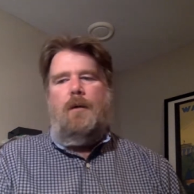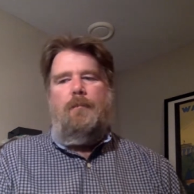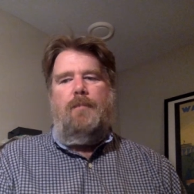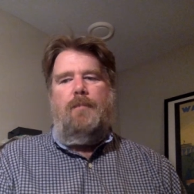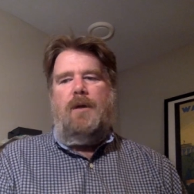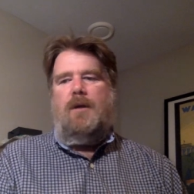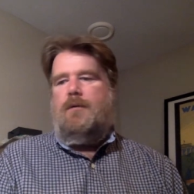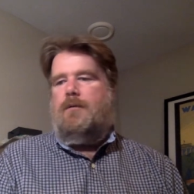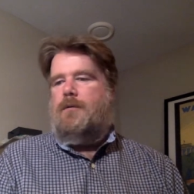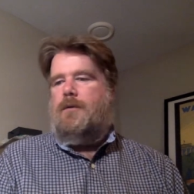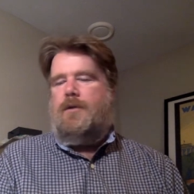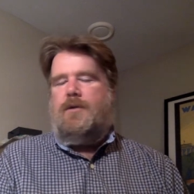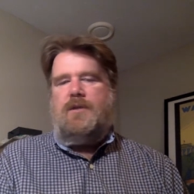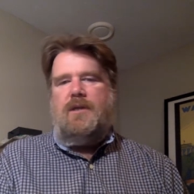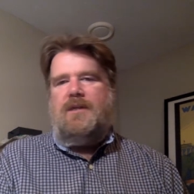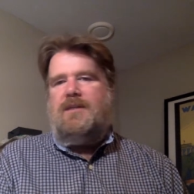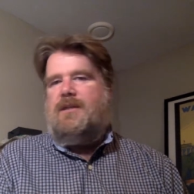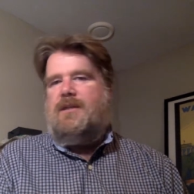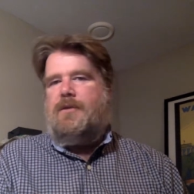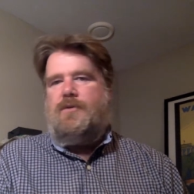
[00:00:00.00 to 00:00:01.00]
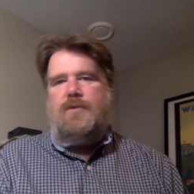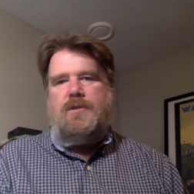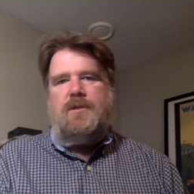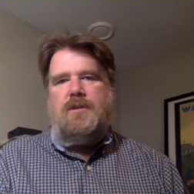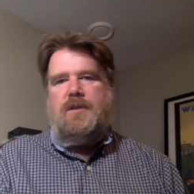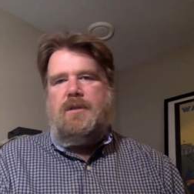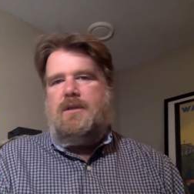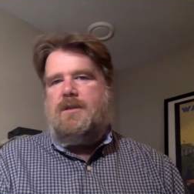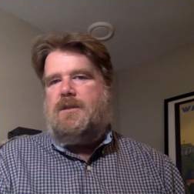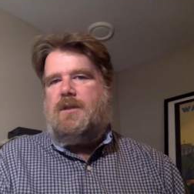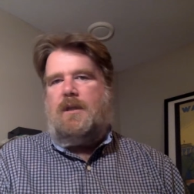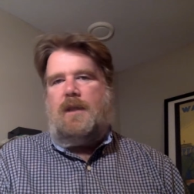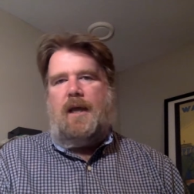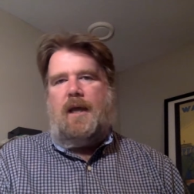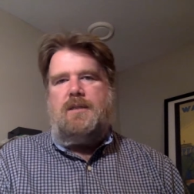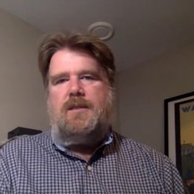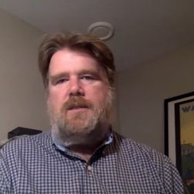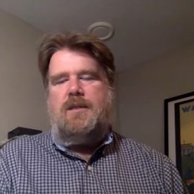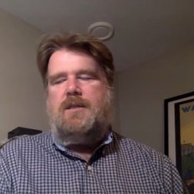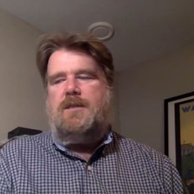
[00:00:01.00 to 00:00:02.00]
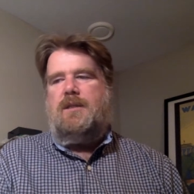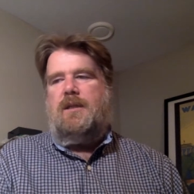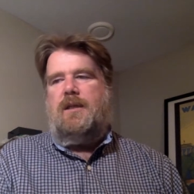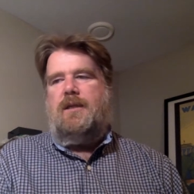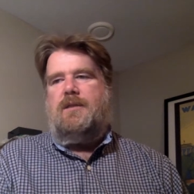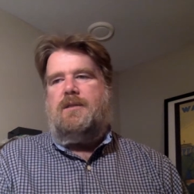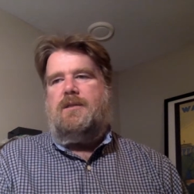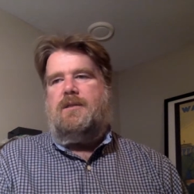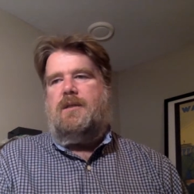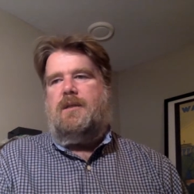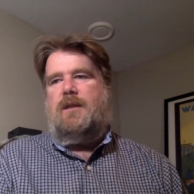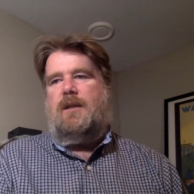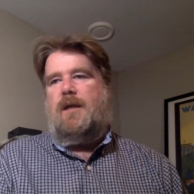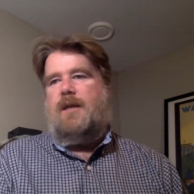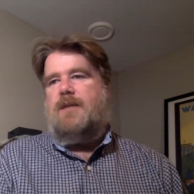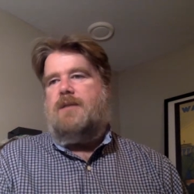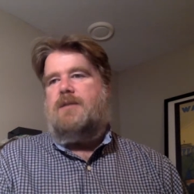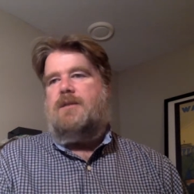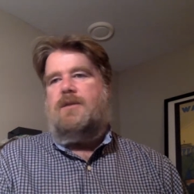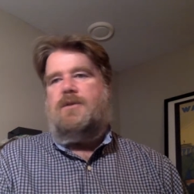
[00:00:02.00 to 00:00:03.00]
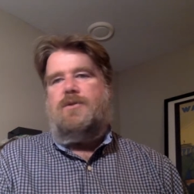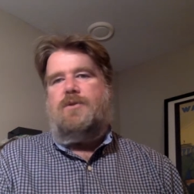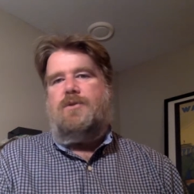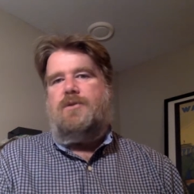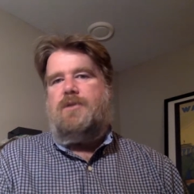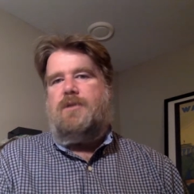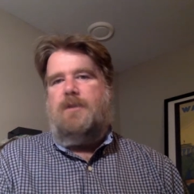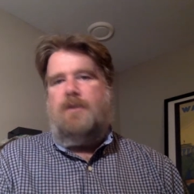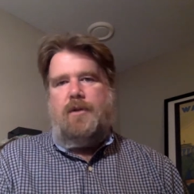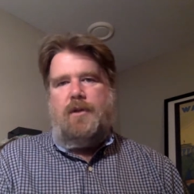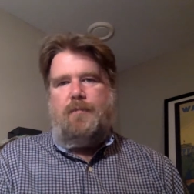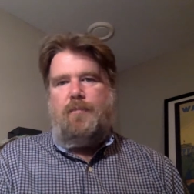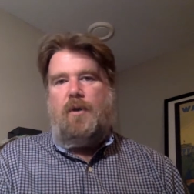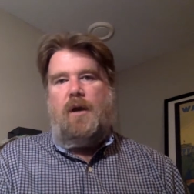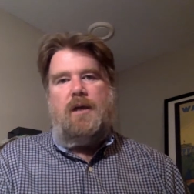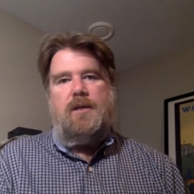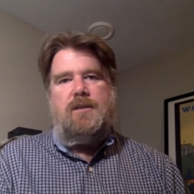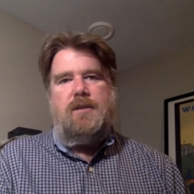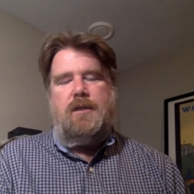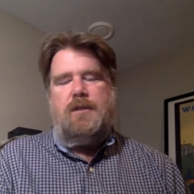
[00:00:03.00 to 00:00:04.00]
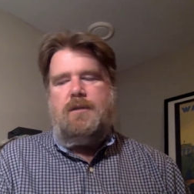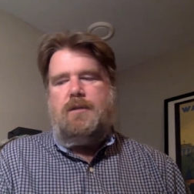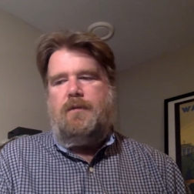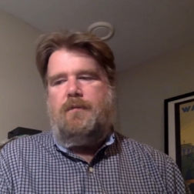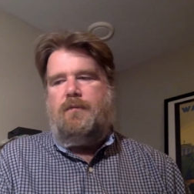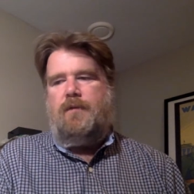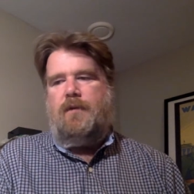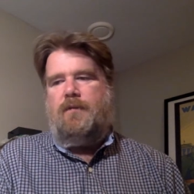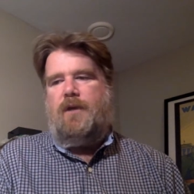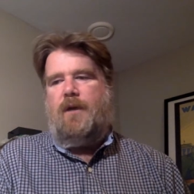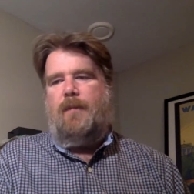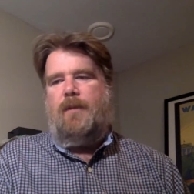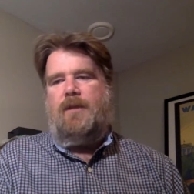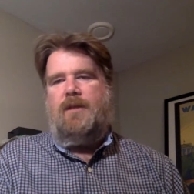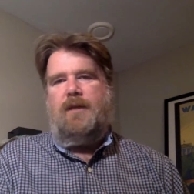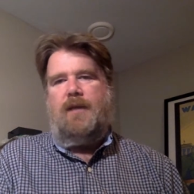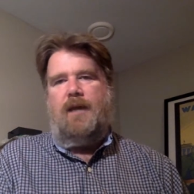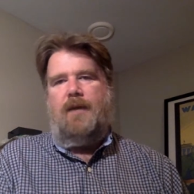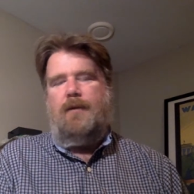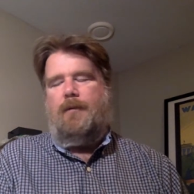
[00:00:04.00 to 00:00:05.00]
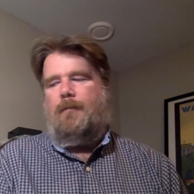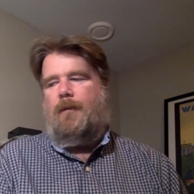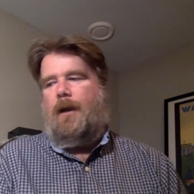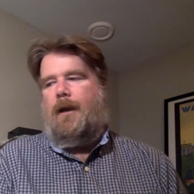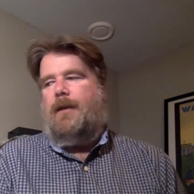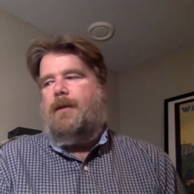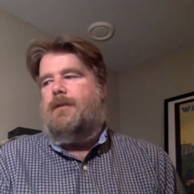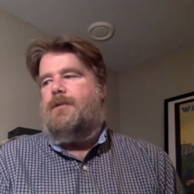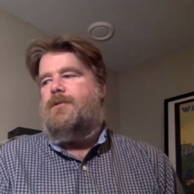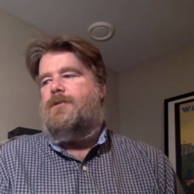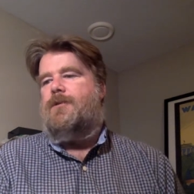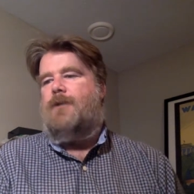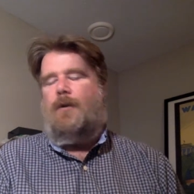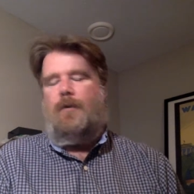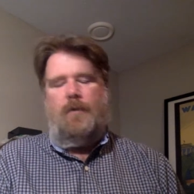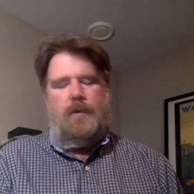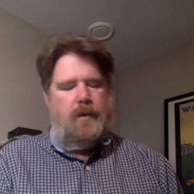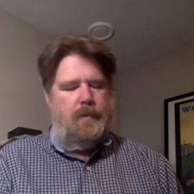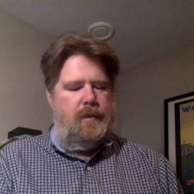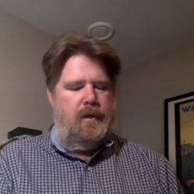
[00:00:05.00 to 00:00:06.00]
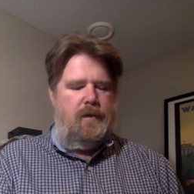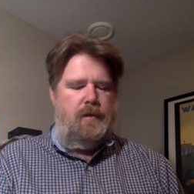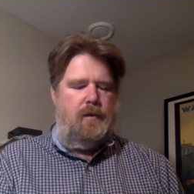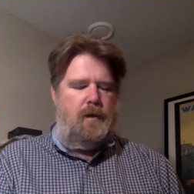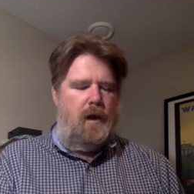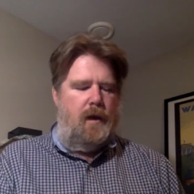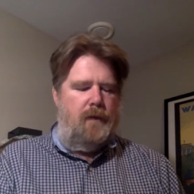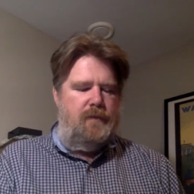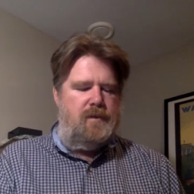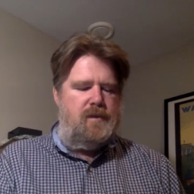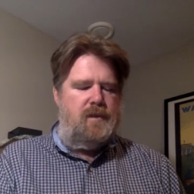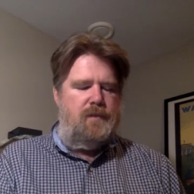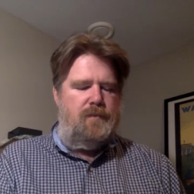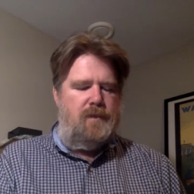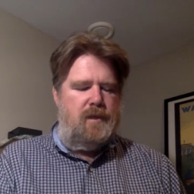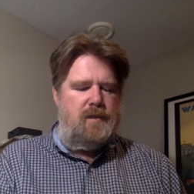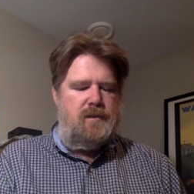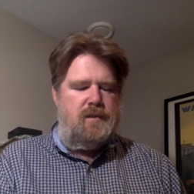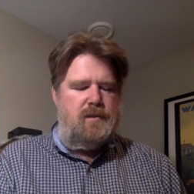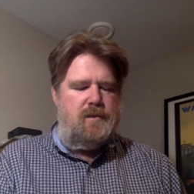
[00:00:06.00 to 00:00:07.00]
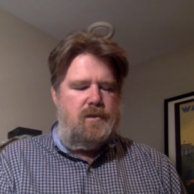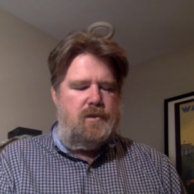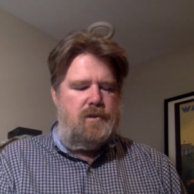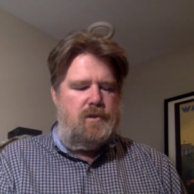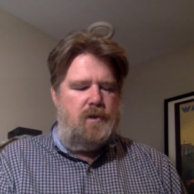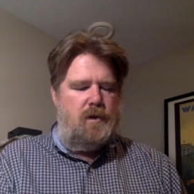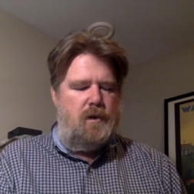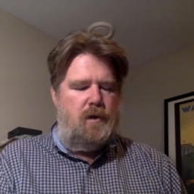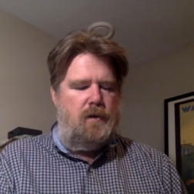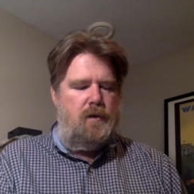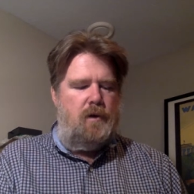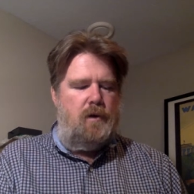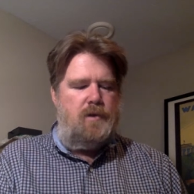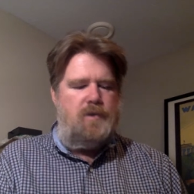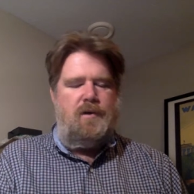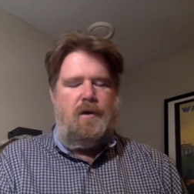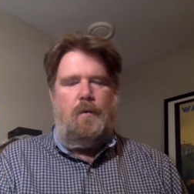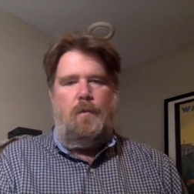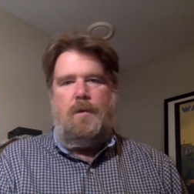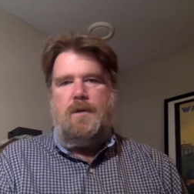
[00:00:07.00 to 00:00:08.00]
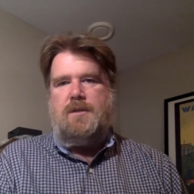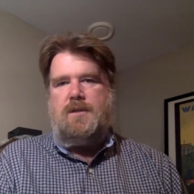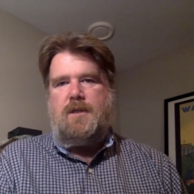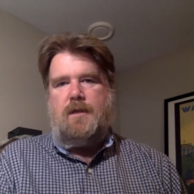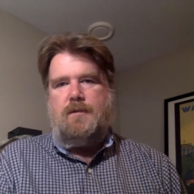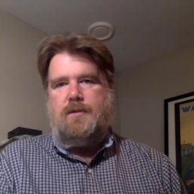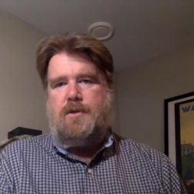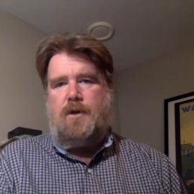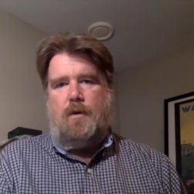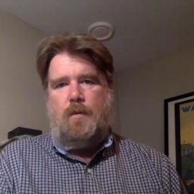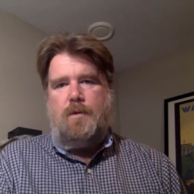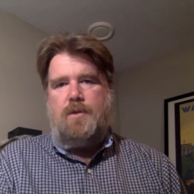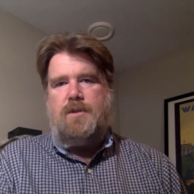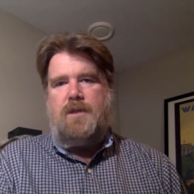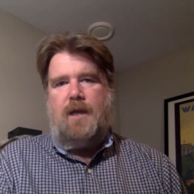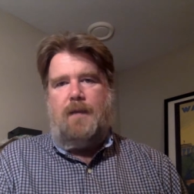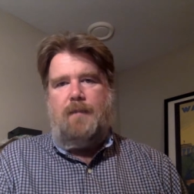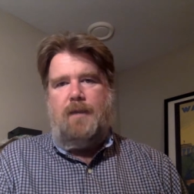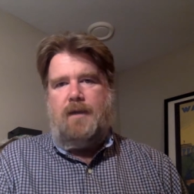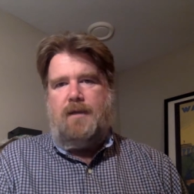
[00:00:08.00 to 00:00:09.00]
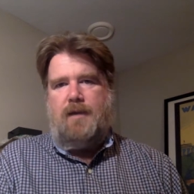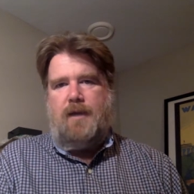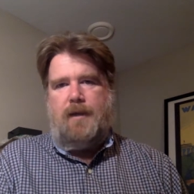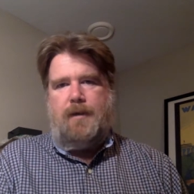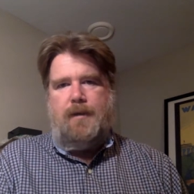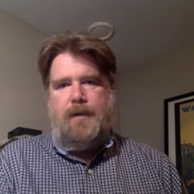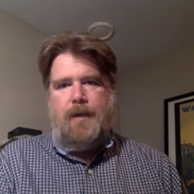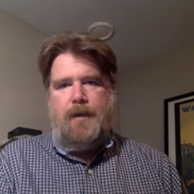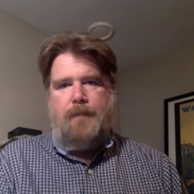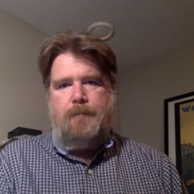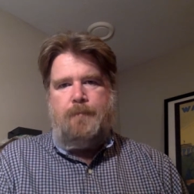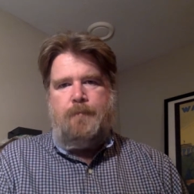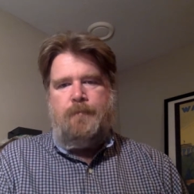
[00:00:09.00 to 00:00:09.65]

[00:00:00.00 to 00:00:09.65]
But there's eccentricities to lots of these lists, and a lot of these lists are still in the process of coming together, right? And so, I mean, obviously places to start are StarWarsTimeline.net,